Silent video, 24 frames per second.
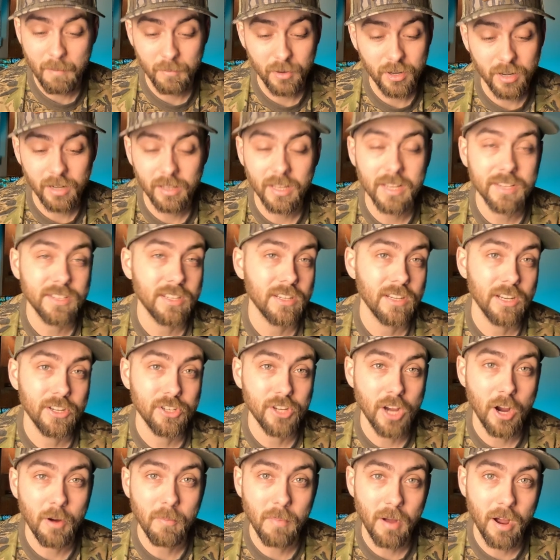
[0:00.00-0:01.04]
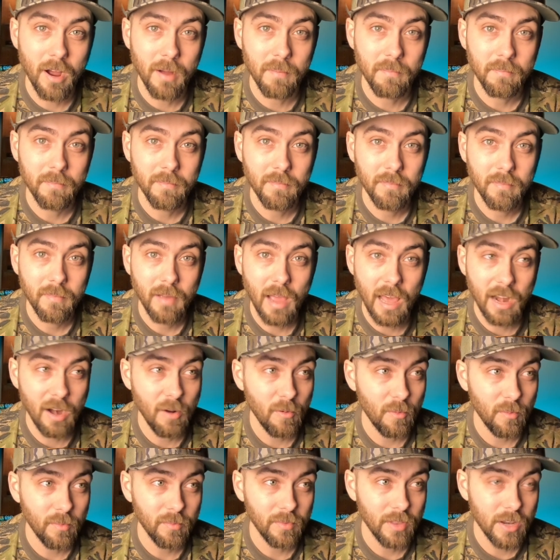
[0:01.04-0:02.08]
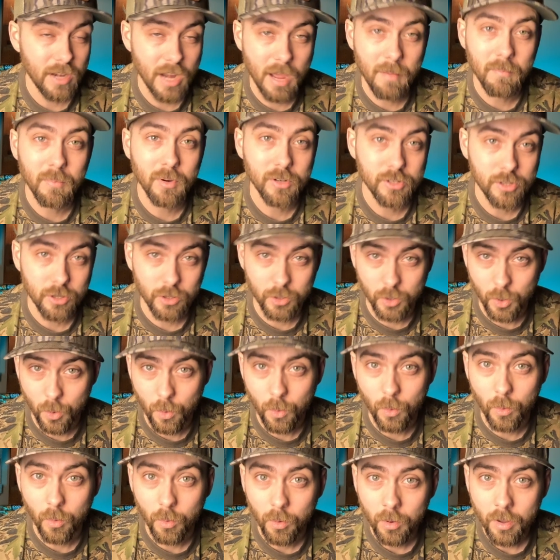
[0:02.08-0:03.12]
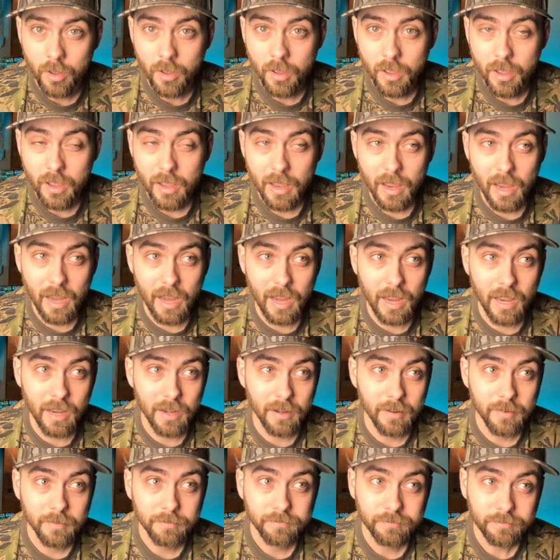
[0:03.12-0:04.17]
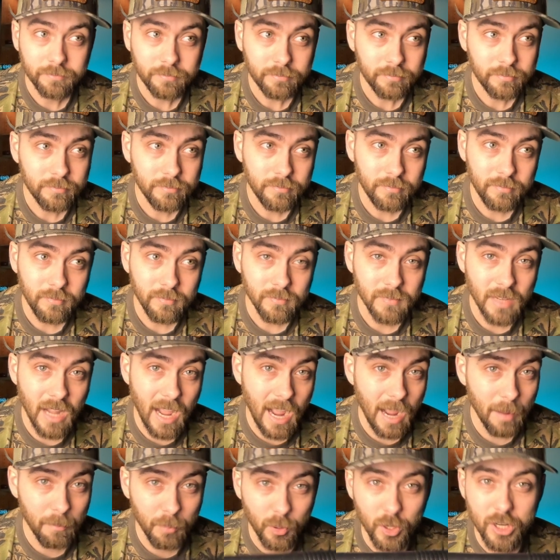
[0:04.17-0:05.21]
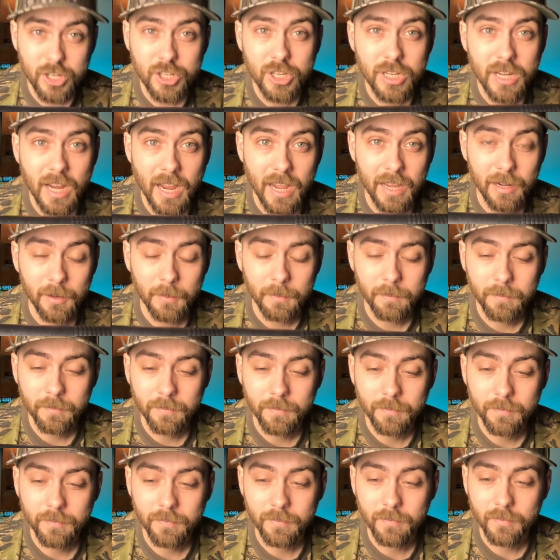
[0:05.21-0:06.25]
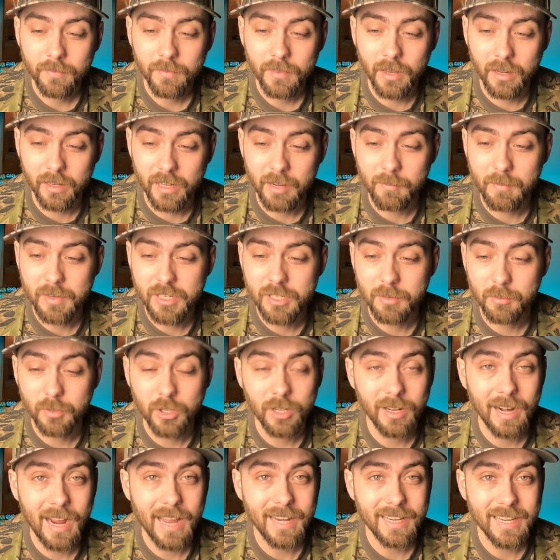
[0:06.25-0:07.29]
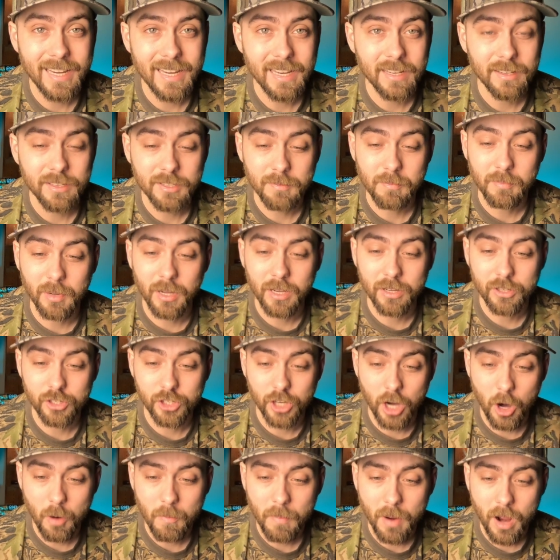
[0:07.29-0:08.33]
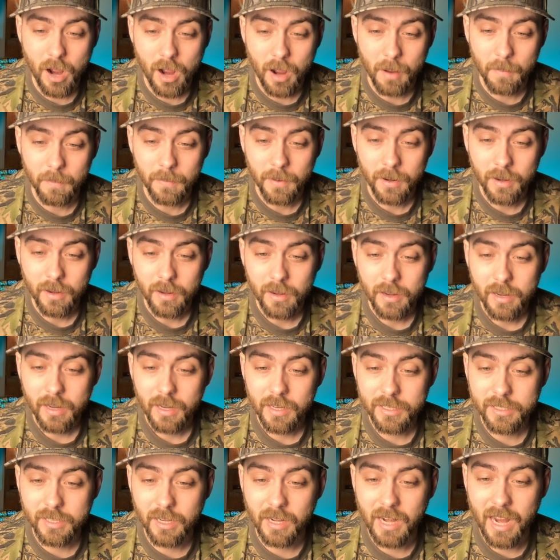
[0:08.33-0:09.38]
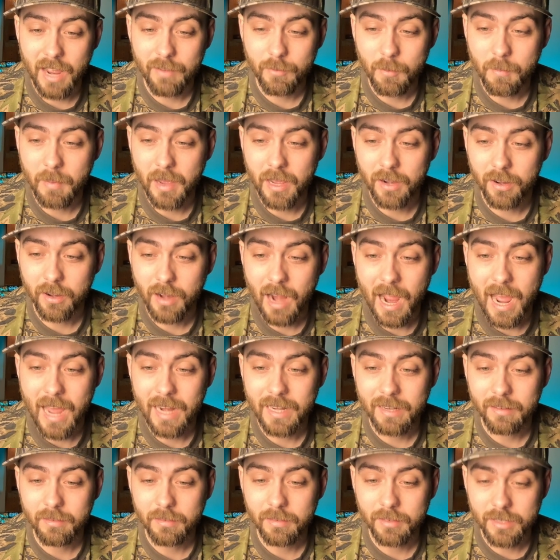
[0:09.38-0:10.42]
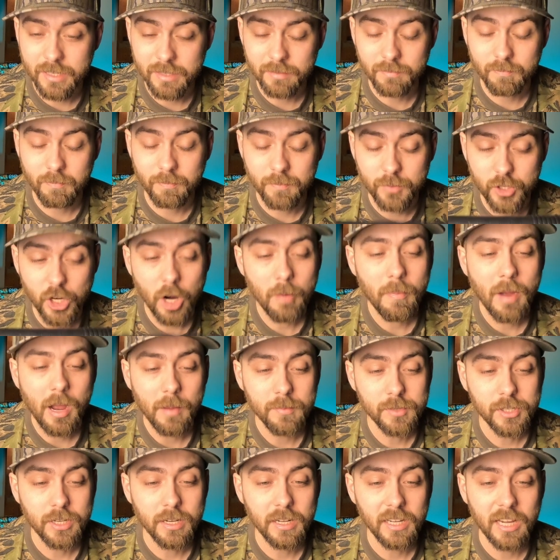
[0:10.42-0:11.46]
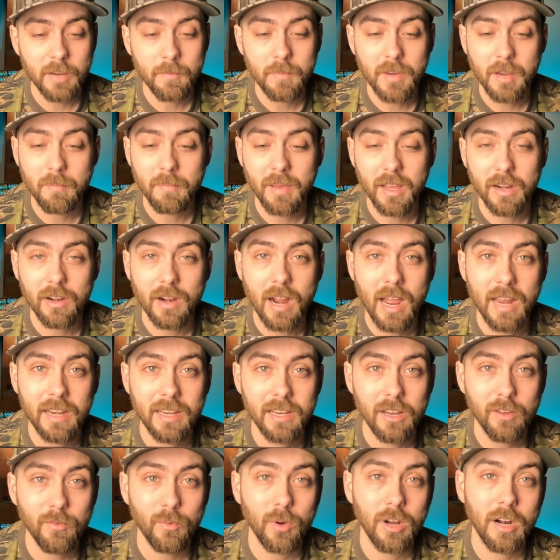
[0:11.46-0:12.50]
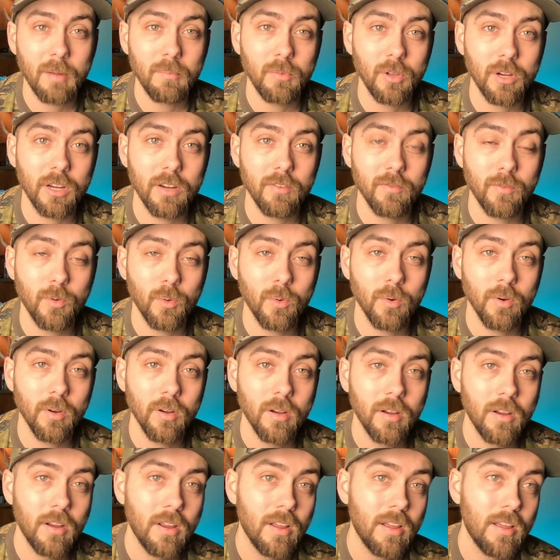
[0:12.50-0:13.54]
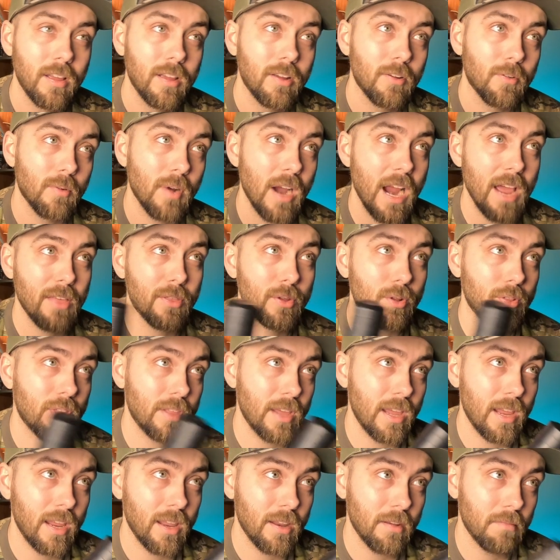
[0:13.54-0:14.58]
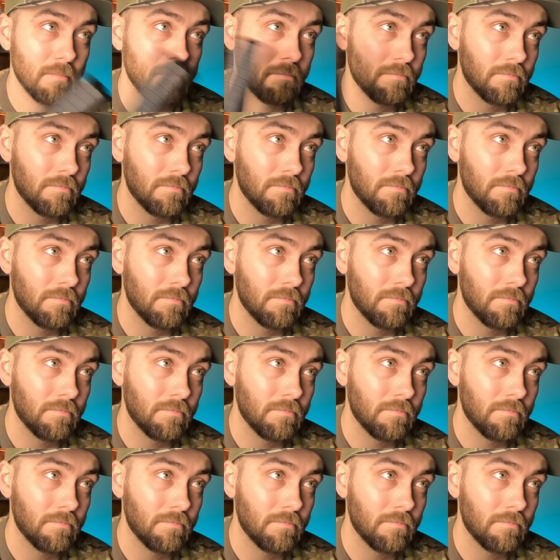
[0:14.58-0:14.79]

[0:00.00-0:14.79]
going to listen to Joe Bob. The numbers are cool, and I appreciate them. That'll give me some good ideas, but Joe Bob is going to have Joe Bob's going to give me a better idea of what I'm looking for rather than